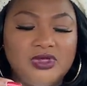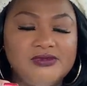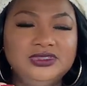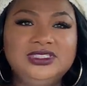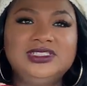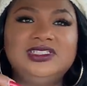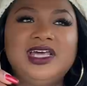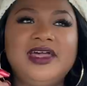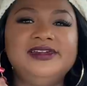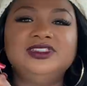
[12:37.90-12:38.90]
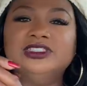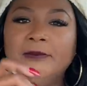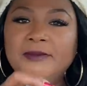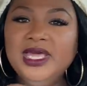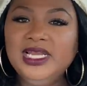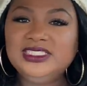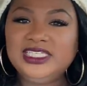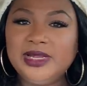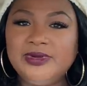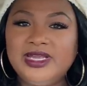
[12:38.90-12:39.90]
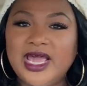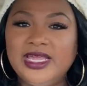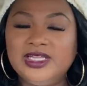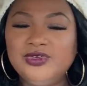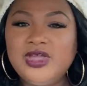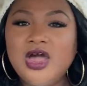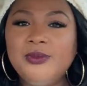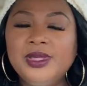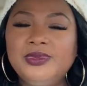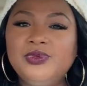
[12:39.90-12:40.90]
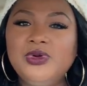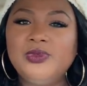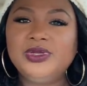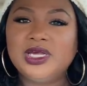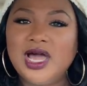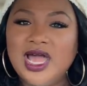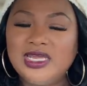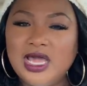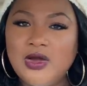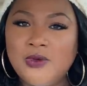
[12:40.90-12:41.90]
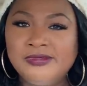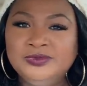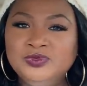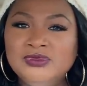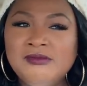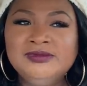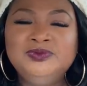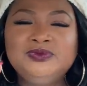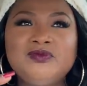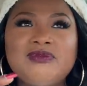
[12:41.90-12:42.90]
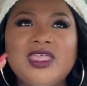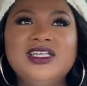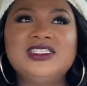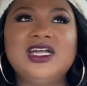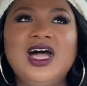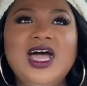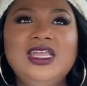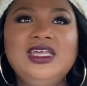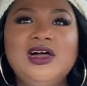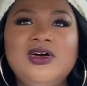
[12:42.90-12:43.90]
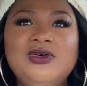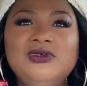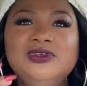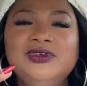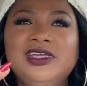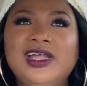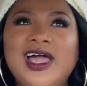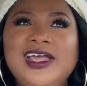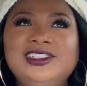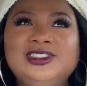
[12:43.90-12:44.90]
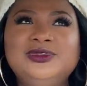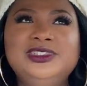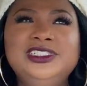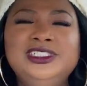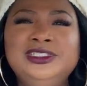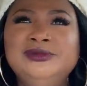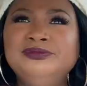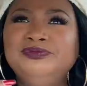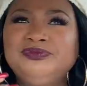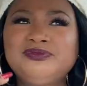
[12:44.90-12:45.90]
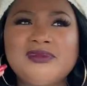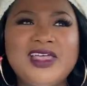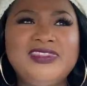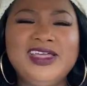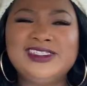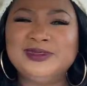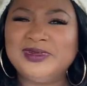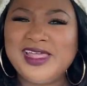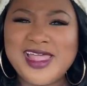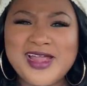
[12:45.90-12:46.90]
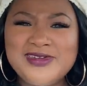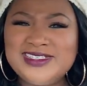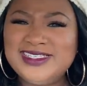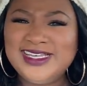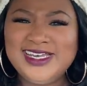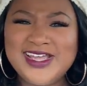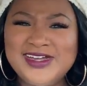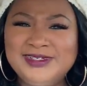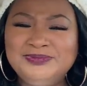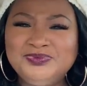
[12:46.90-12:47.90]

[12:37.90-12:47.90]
what was the diet? The military diet. Do y'all remember the one with the hot dog? It's the hot dog. You get an ice cream. I think it's some carrots in there.